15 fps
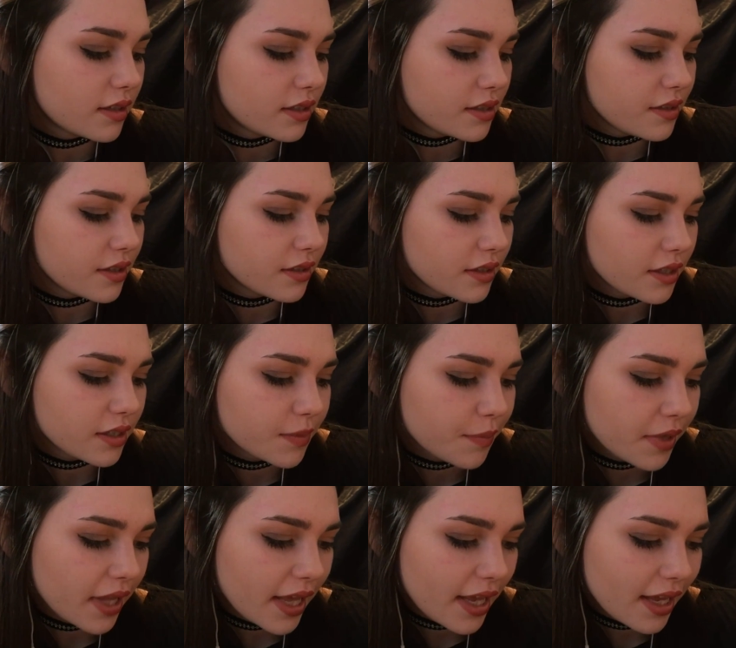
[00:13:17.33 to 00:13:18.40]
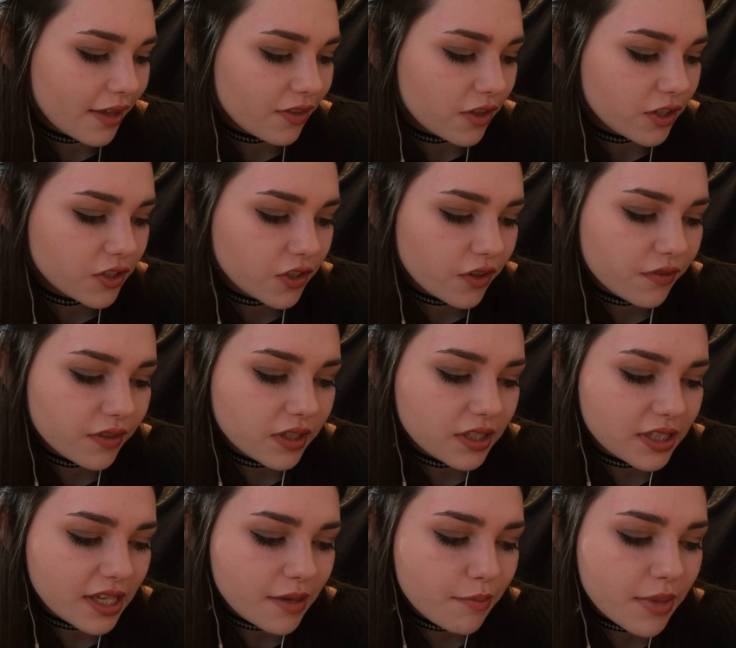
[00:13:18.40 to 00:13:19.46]
let's see, it says playing at the Surf
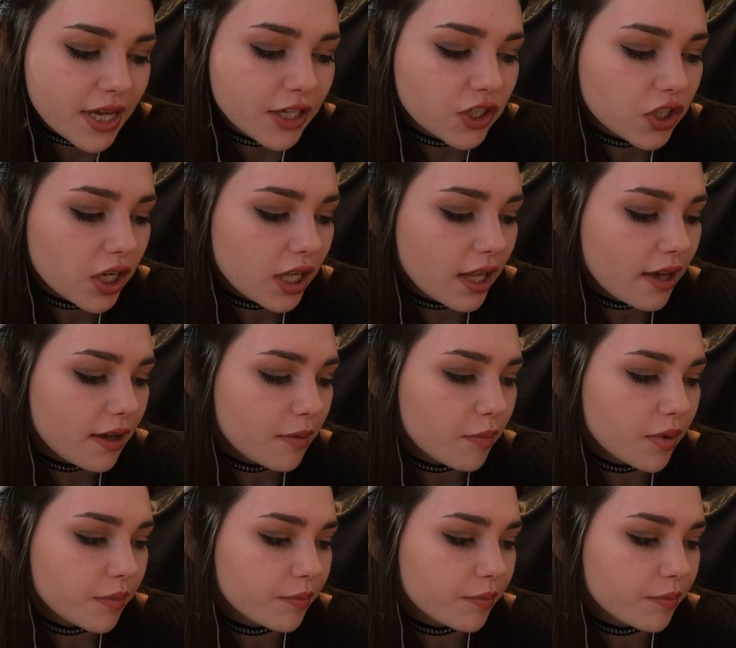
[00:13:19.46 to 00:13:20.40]
and Sea Beach Club.